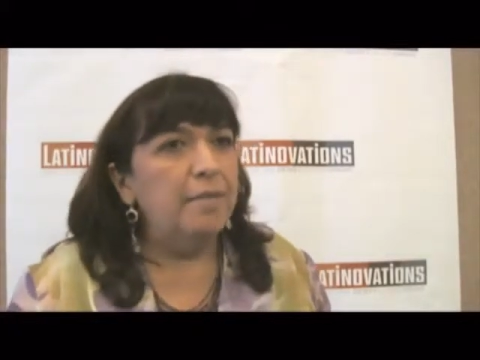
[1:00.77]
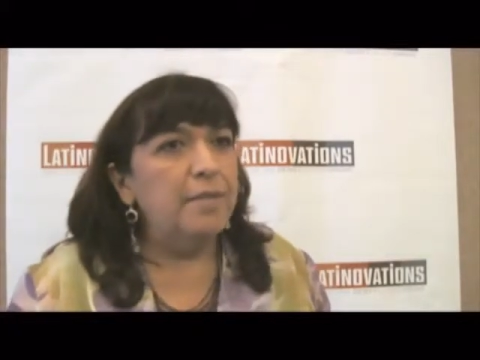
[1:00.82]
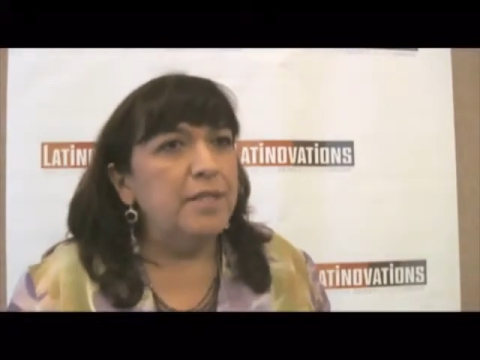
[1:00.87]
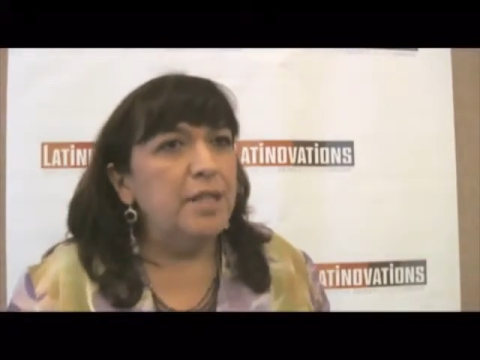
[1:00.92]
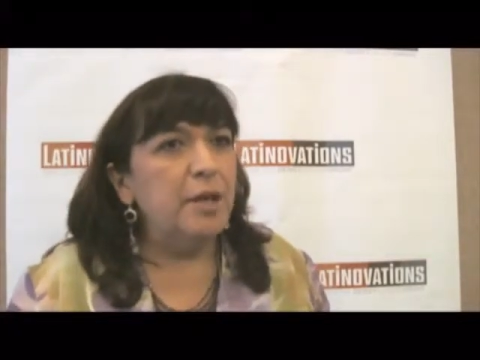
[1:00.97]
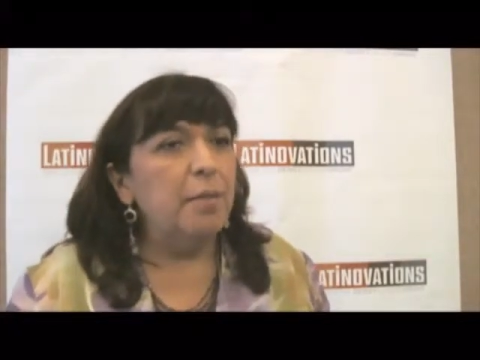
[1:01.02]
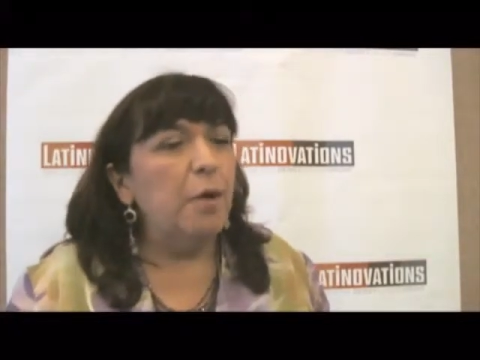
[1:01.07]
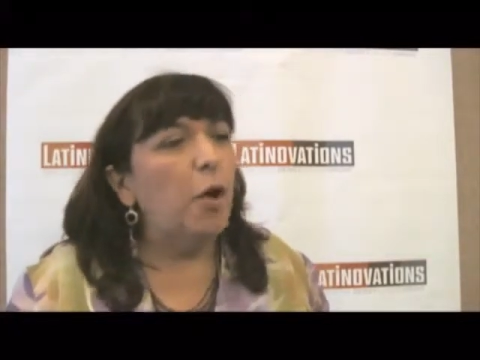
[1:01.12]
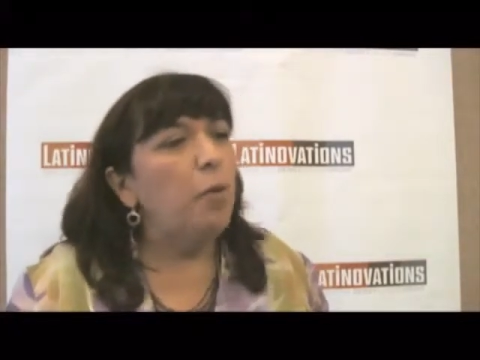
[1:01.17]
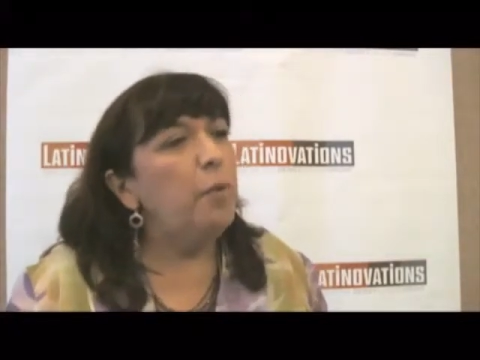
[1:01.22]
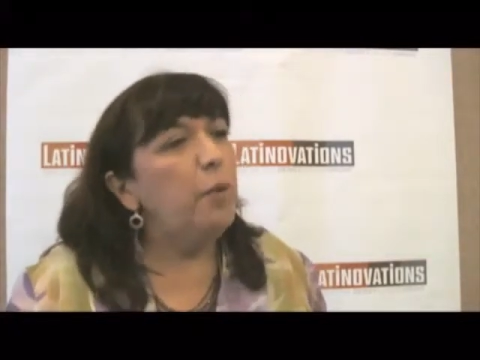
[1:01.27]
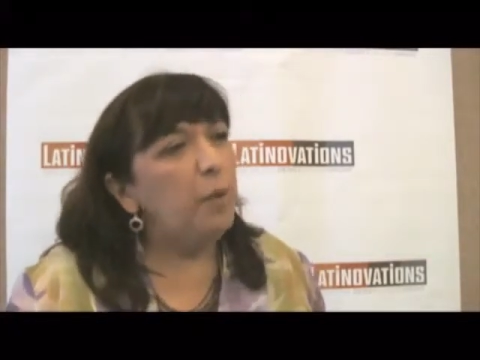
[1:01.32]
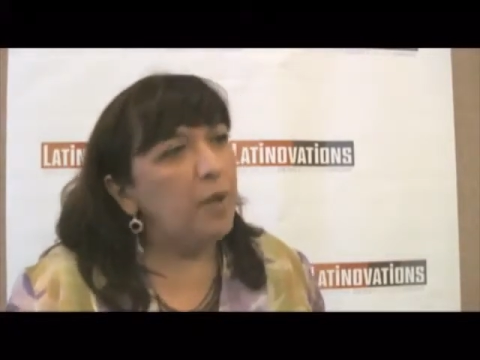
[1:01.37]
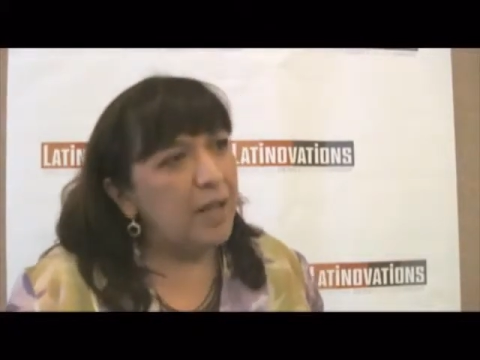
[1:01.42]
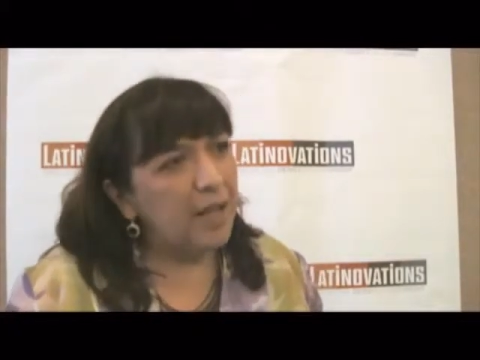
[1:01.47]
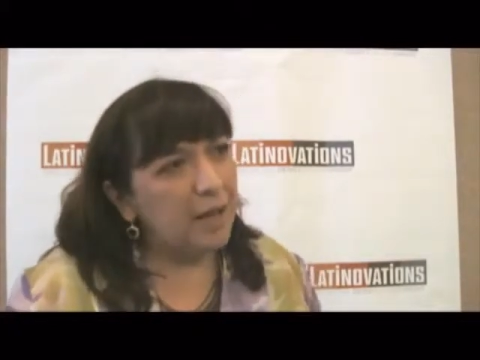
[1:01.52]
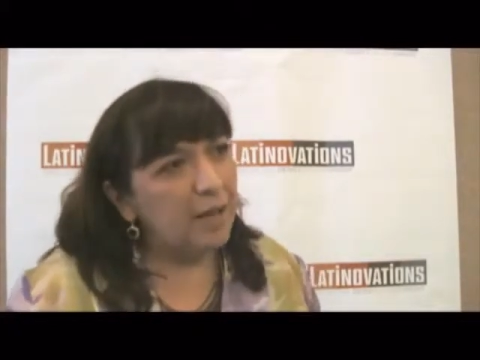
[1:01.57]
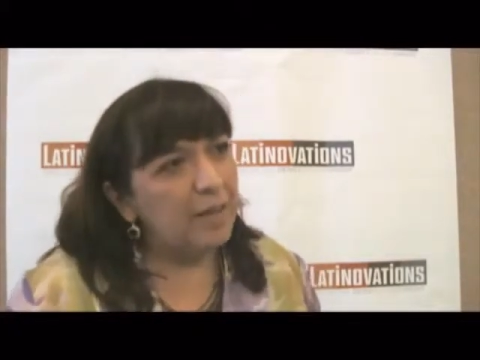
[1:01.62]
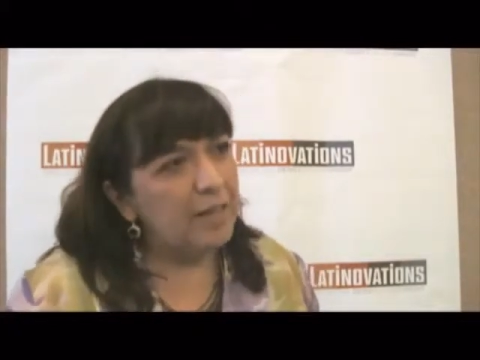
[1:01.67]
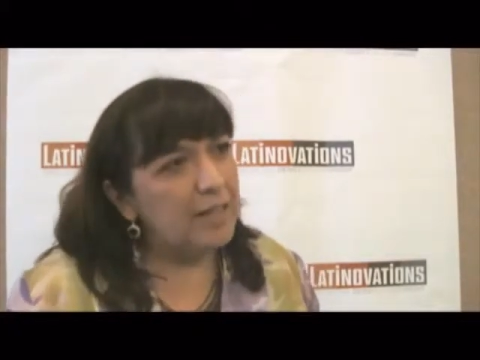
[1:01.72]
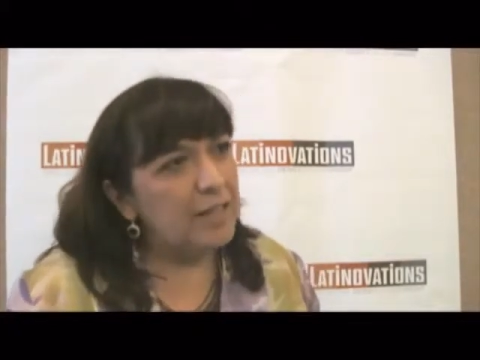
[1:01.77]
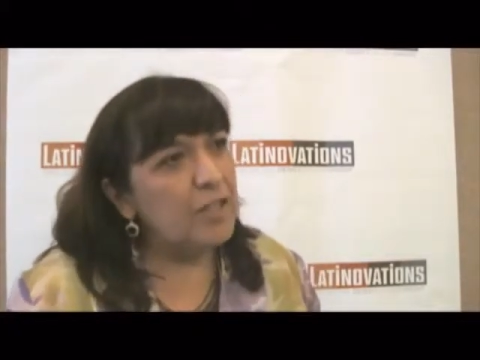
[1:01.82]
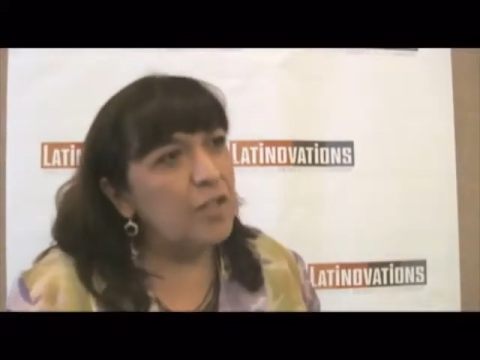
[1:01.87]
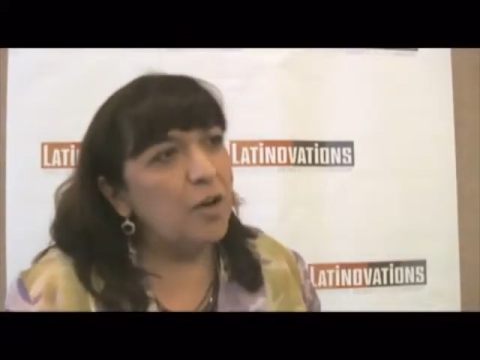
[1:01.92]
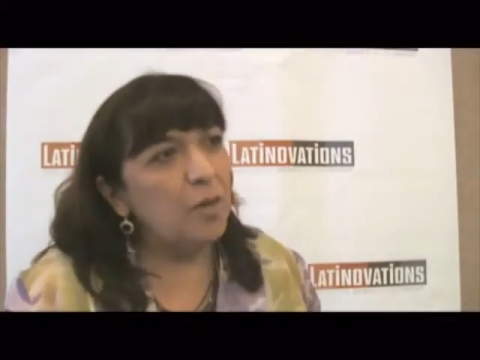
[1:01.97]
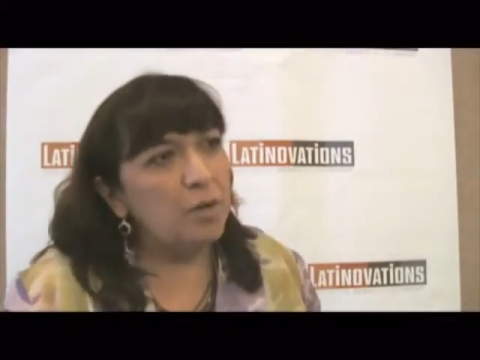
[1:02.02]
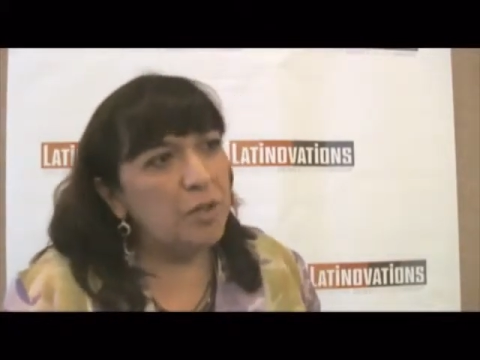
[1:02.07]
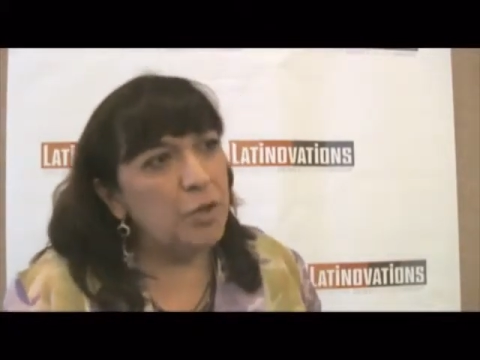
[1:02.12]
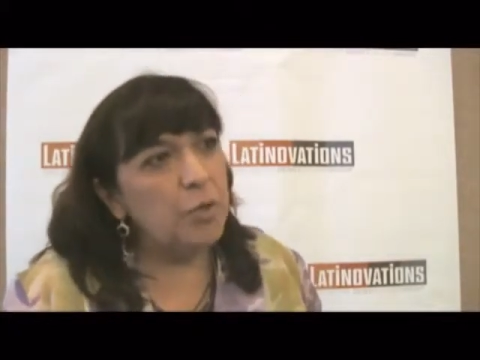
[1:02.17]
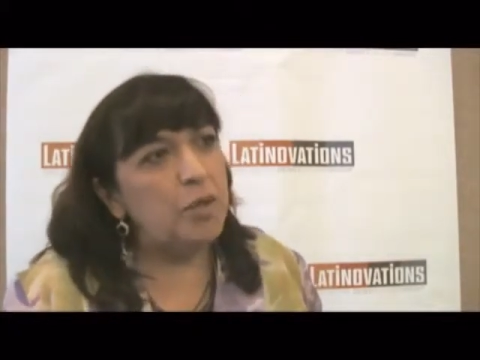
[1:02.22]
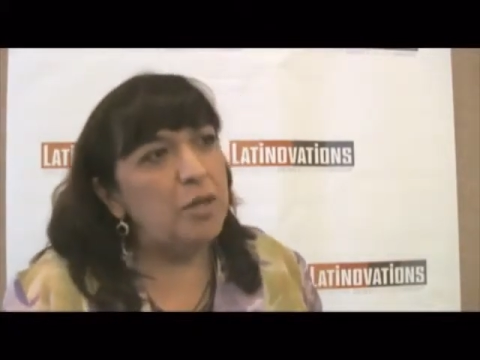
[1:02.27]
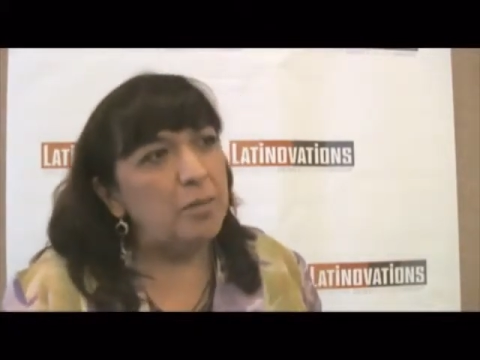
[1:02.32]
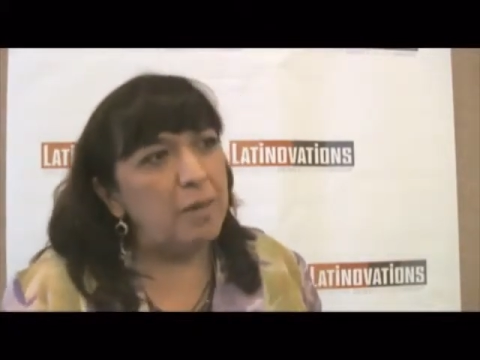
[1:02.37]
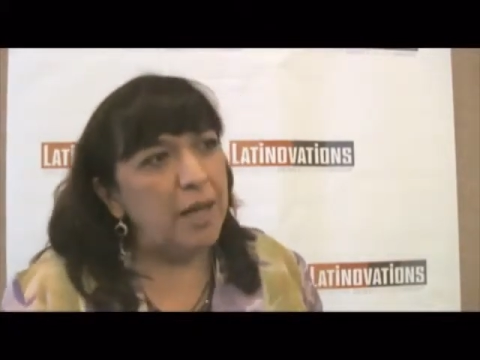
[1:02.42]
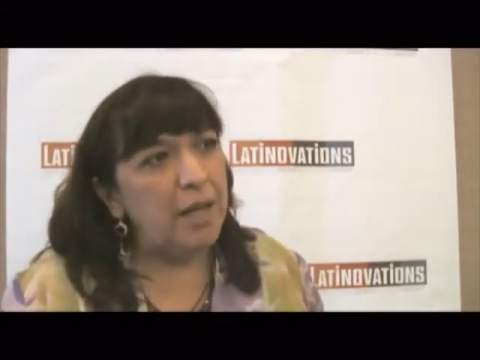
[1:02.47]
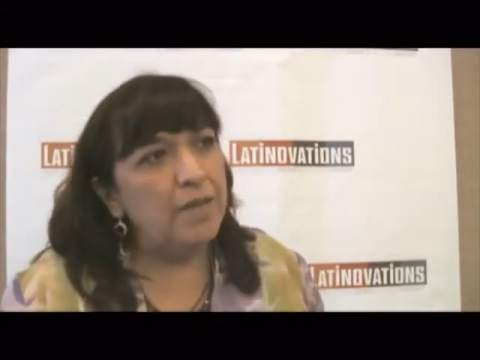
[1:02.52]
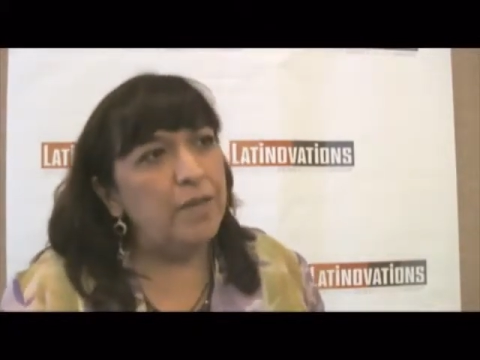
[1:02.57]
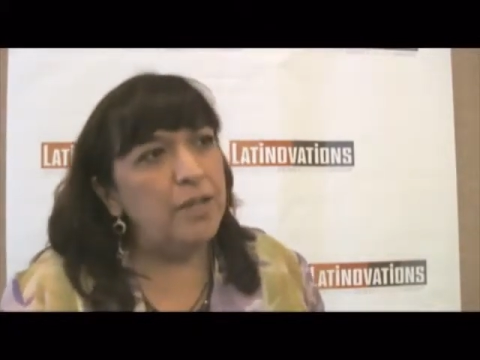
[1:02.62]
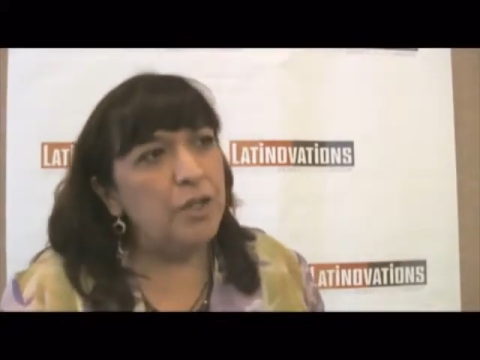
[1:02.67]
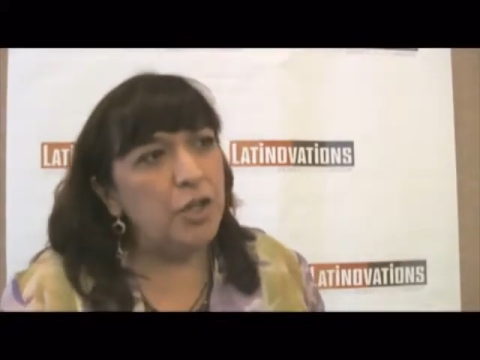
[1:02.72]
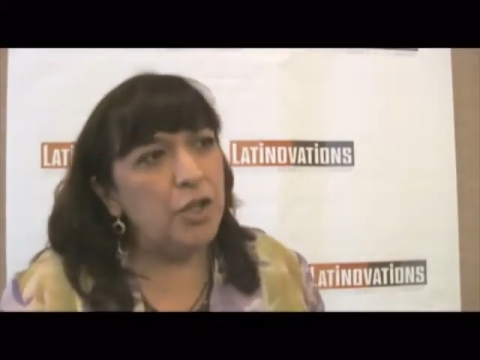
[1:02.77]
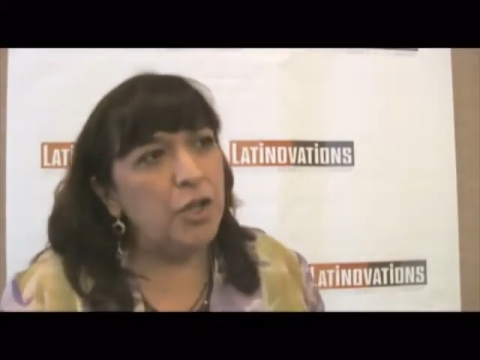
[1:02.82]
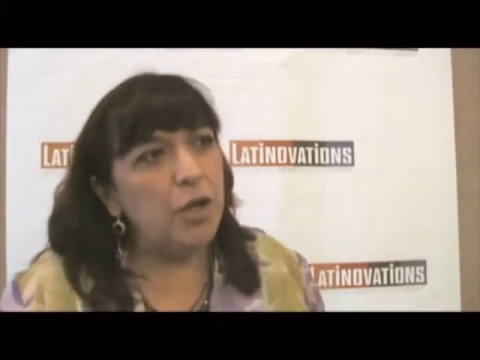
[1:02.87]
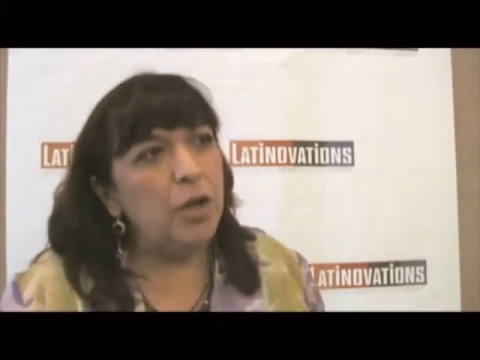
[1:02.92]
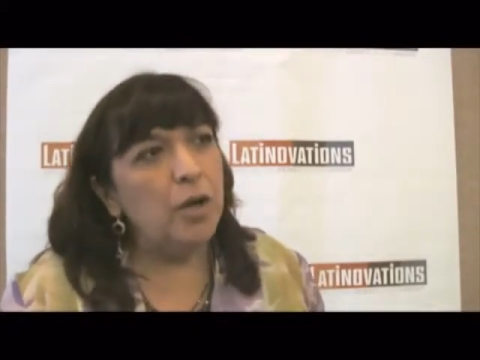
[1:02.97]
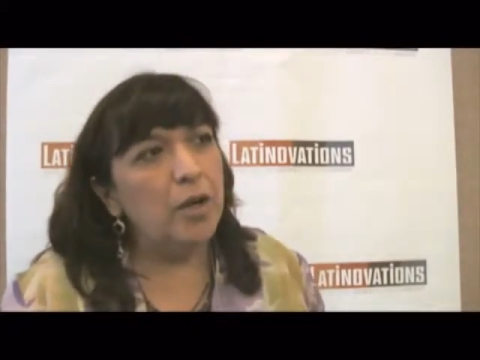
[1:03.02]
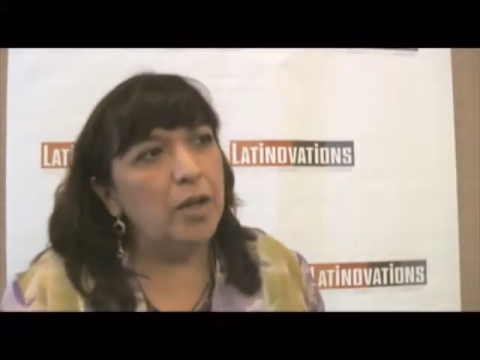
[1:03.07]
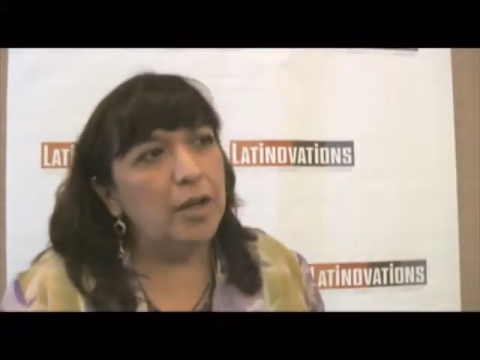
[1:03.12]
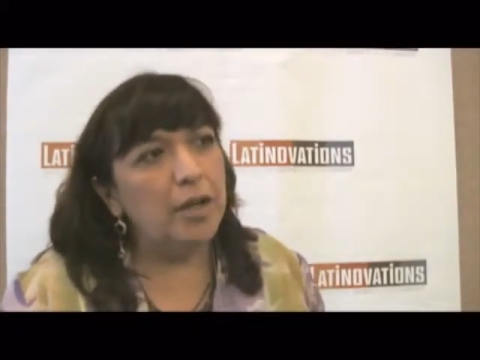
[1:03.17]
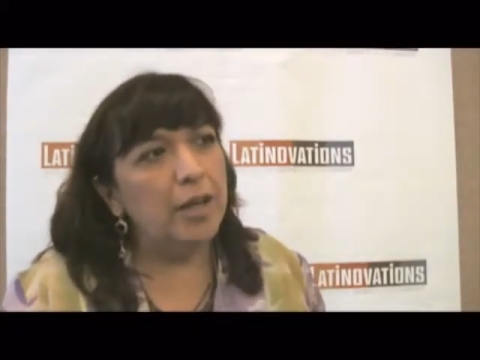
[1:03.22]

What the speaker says: So I'm hoping we can at least start with DREAM Act this year, and